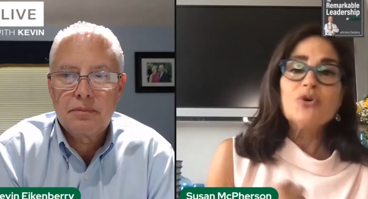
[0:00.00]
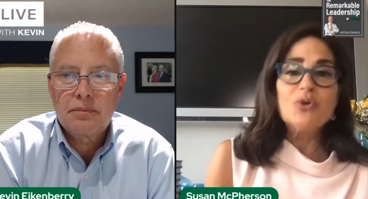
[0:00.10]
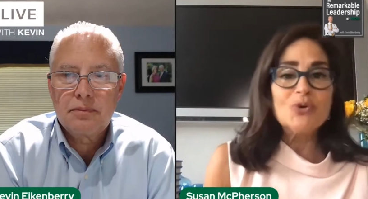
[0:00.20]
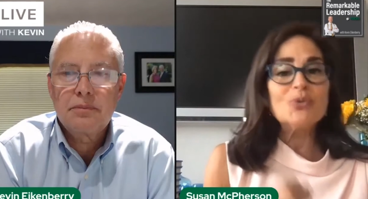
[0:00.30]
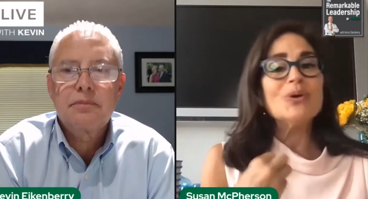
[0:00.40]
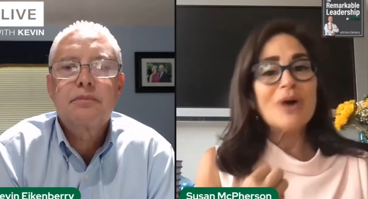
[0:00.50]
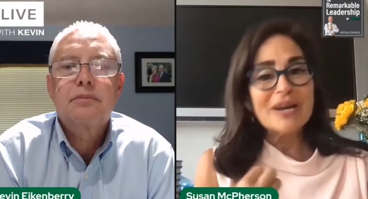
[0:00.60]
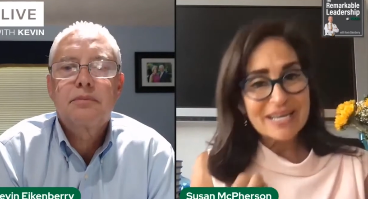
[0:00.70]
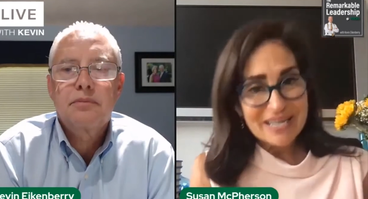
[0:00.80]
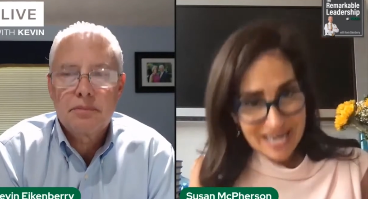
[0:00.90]
Speaker 1: Who do we want
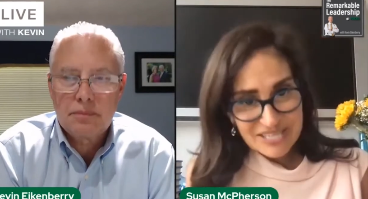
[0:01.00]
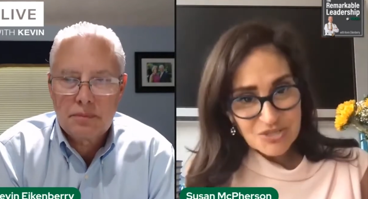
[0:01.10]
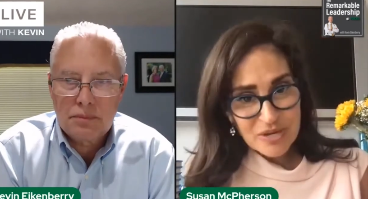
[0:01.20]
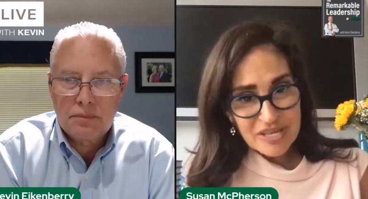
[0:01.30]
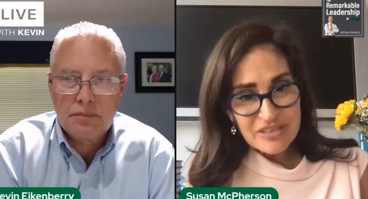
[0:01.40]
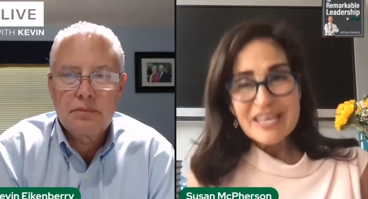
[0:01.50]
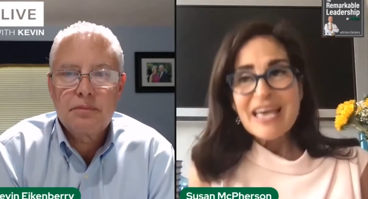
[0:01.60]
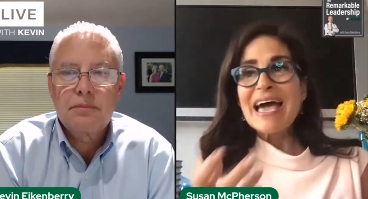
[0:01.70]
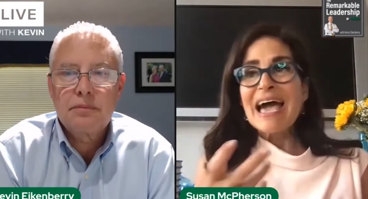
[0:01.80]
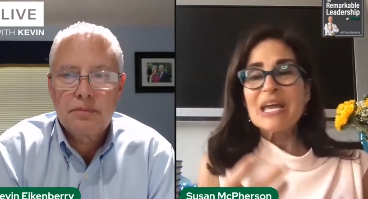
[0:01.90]
to connect with?
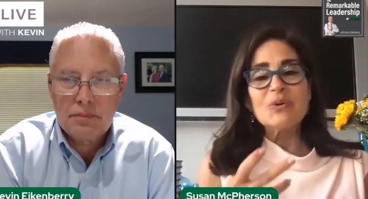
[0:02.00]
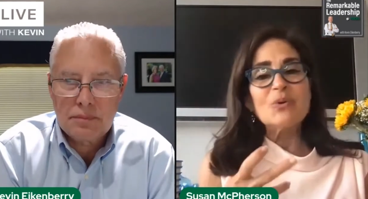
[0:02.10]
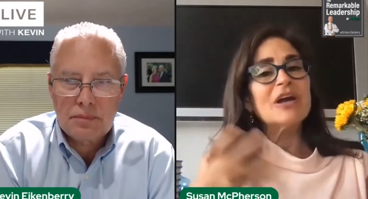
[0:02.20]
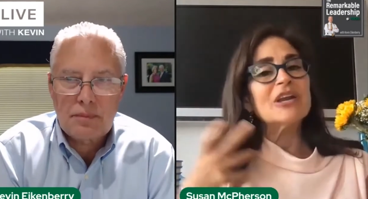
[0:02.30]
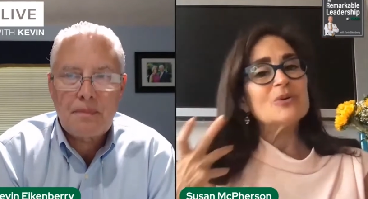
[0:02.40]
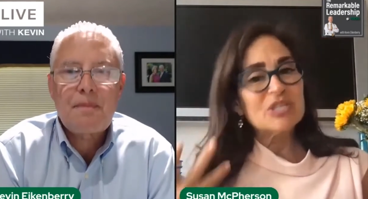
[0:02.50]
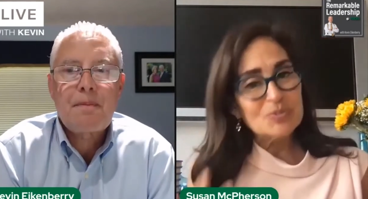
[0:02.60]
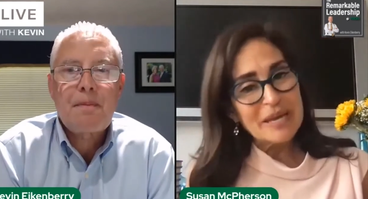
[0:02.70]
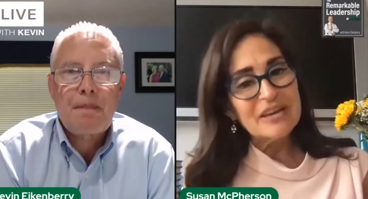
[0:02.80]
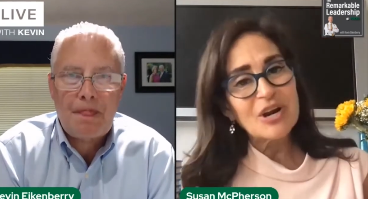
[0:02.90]
How do we want to
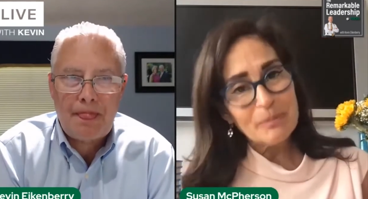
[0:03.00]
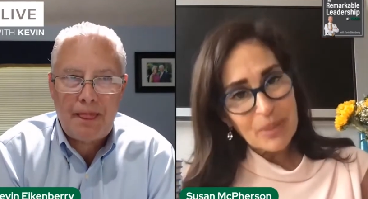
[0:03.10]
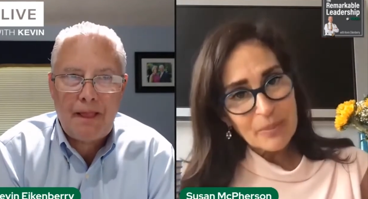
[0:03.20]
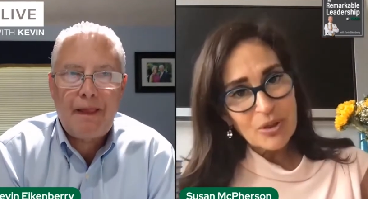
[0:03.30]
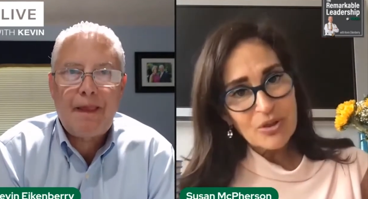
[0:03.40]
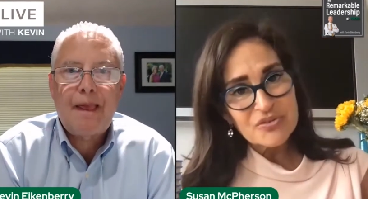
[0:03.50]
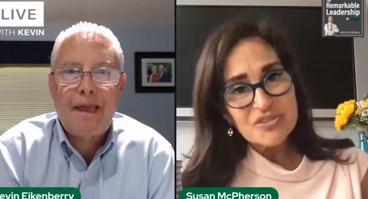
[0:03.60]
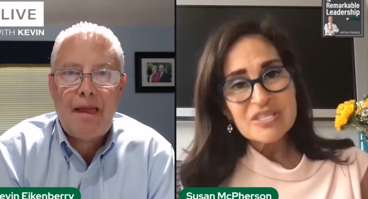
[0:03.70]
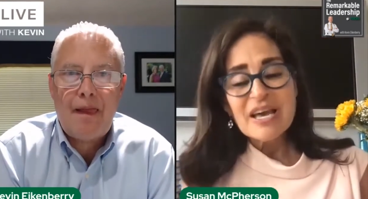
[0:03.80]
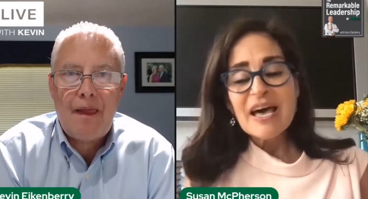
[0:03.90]
expand our
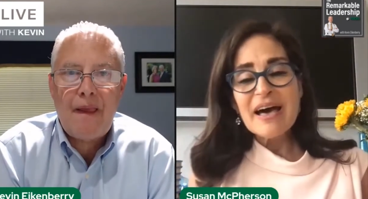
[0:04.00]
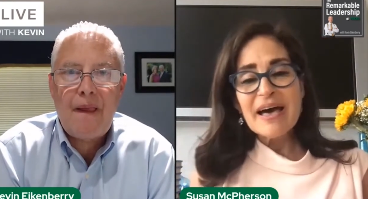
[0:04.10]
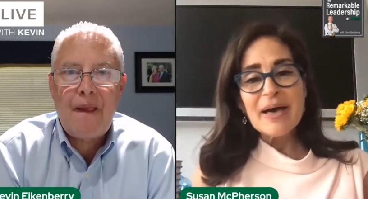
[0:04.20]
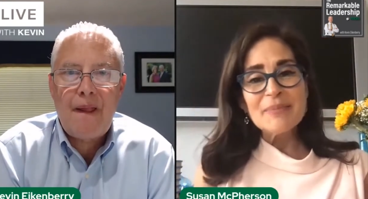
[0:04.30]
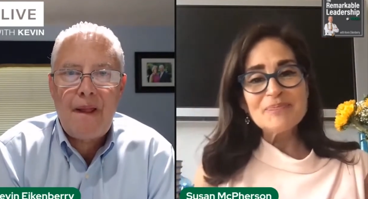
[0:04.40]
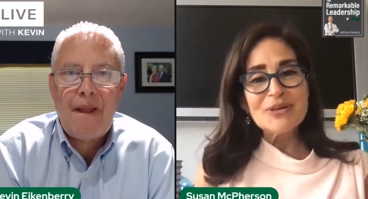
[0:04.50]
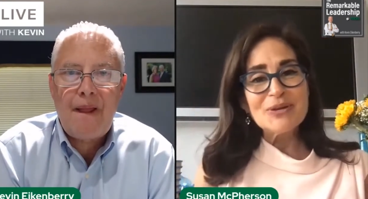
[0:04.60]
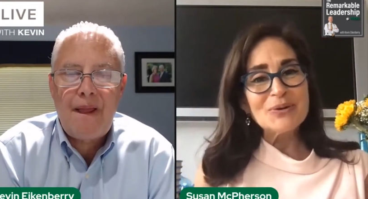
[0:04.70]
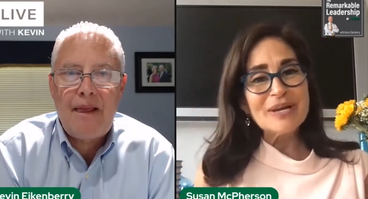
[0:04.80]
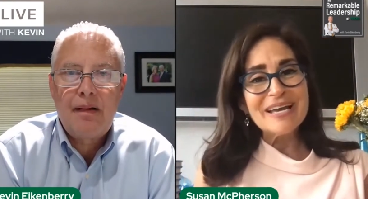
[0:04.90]
bubbles?
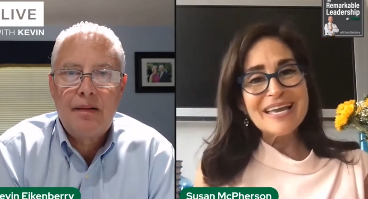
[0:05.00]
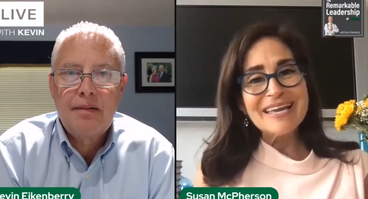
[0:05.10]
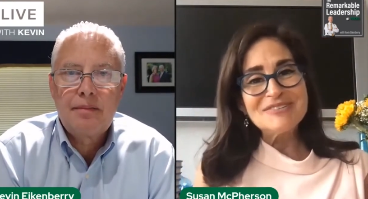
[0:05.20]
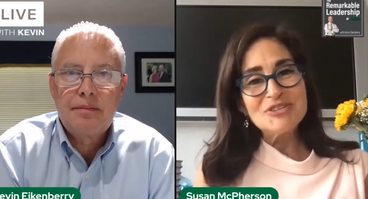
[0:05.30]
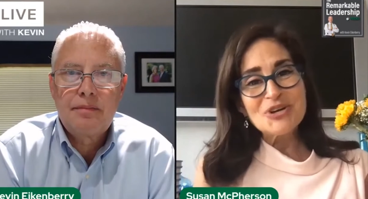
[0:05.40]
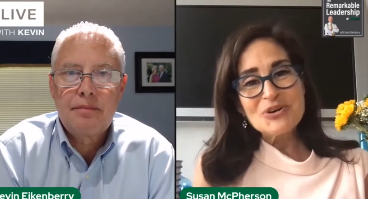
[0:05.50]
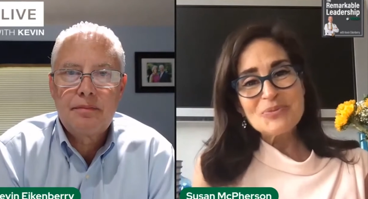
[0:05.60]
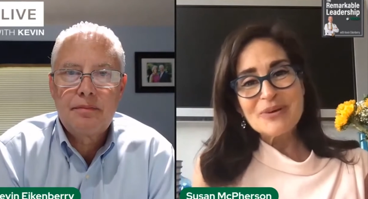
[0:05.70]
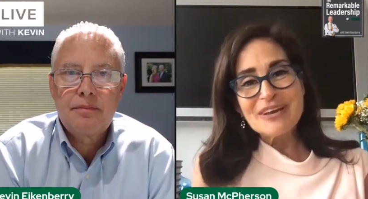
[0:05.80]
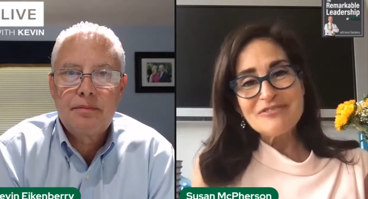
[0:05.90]
I joke,
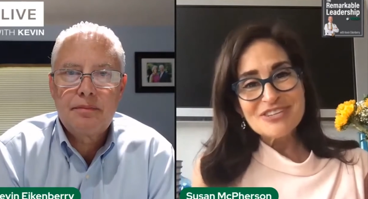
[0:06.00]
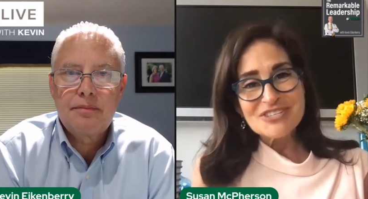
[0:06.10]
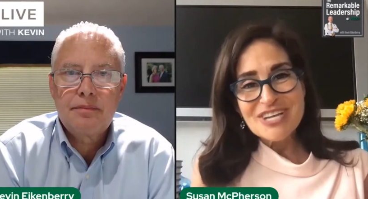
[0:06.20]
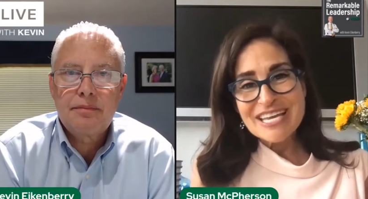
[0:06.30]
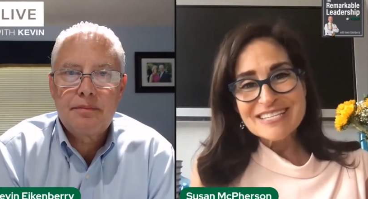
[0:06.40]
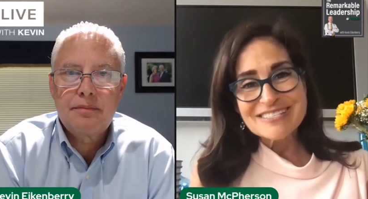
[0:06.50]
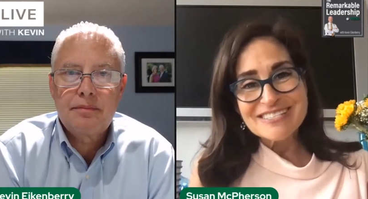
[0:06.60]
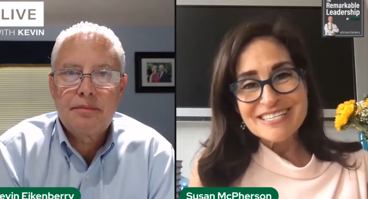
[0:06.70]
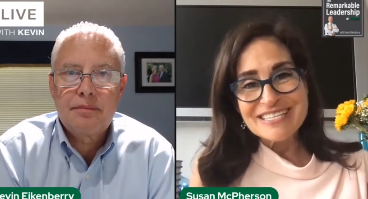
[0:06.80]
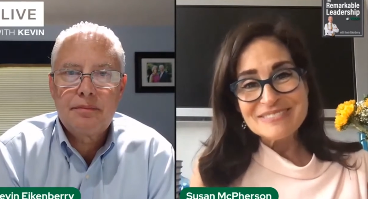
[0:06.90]
but a fish can't
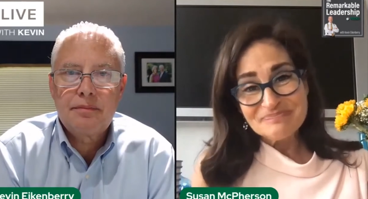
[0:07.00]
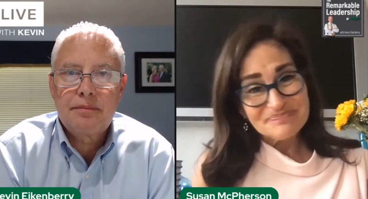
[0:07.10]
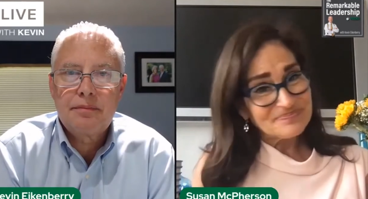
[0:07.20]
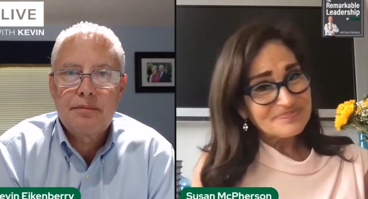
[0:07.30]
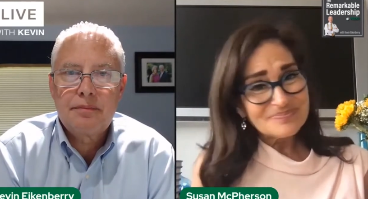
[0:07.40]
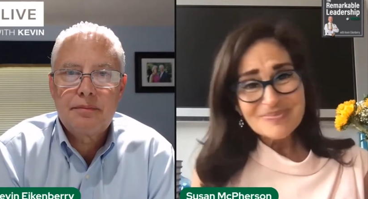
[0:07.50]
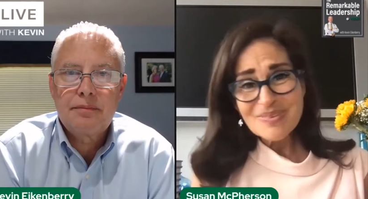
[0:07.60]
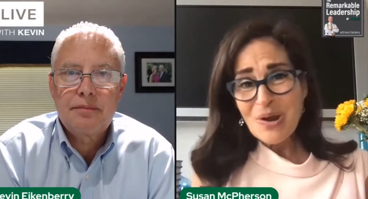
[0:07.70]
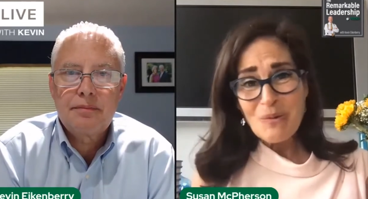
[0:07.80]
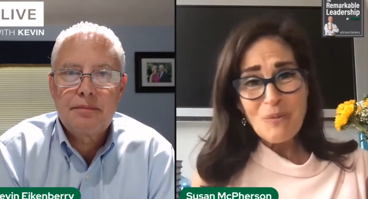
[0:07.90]
see
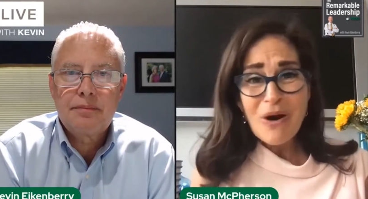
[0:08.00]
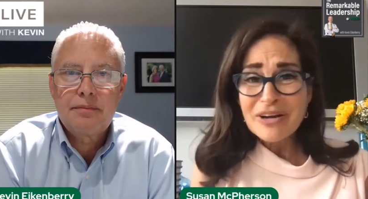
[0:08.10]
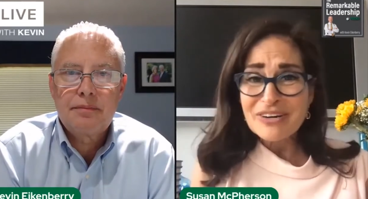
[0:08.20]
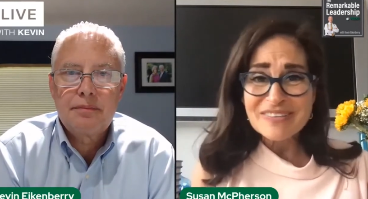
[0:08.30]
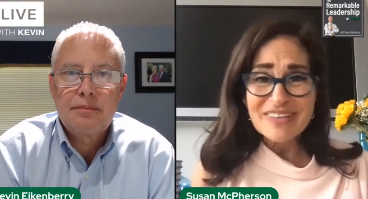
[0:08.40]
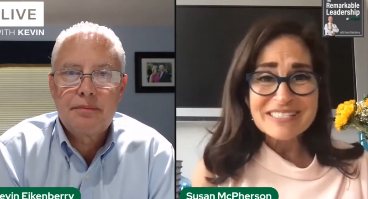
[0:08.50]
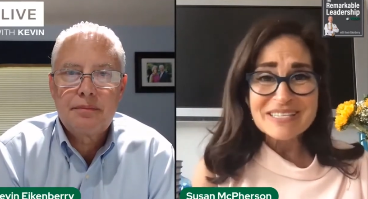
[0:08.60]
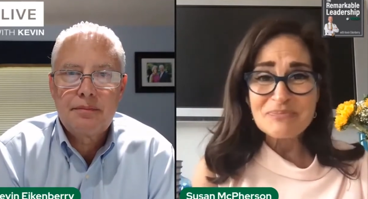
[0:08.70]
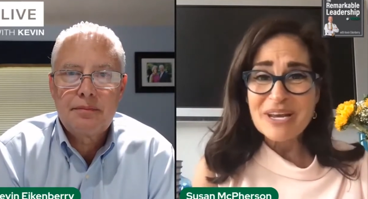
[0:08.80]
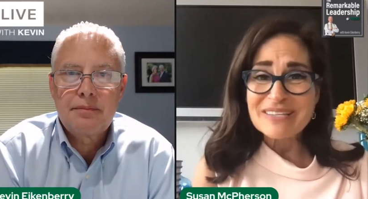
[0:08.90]
water unless
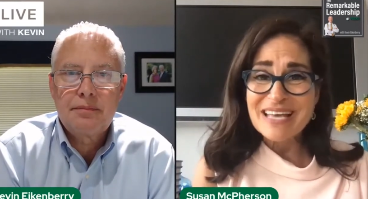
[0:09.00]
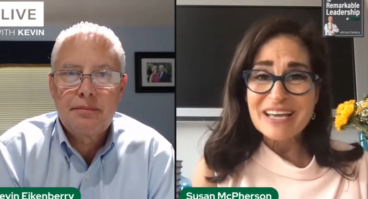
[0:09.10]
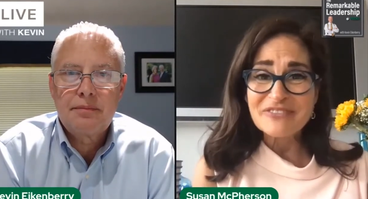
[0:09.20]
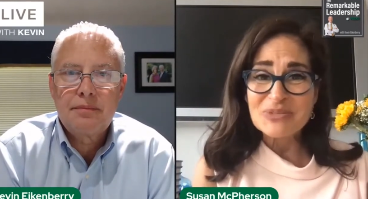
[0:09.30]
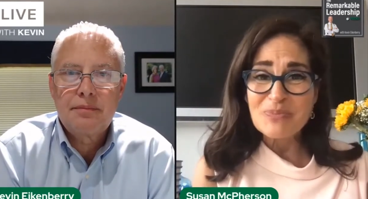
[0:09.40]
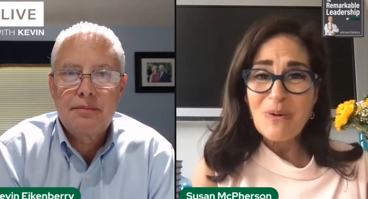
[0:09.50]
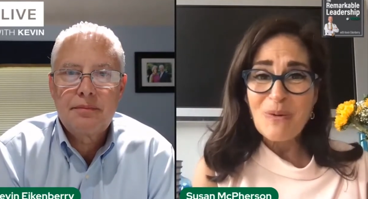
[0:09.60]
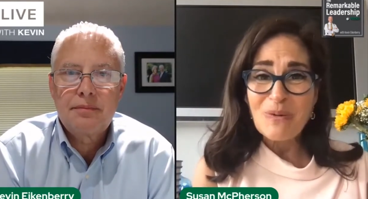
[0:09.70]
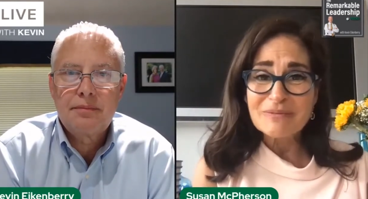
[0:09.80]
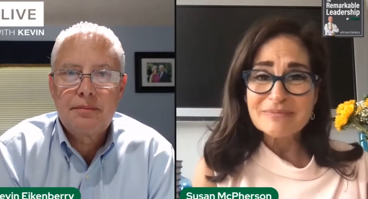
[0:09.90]
it breaks out of its
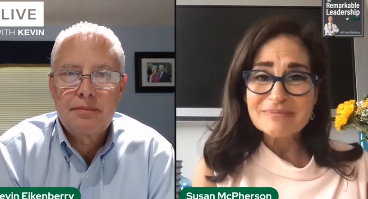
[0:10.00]
bowl.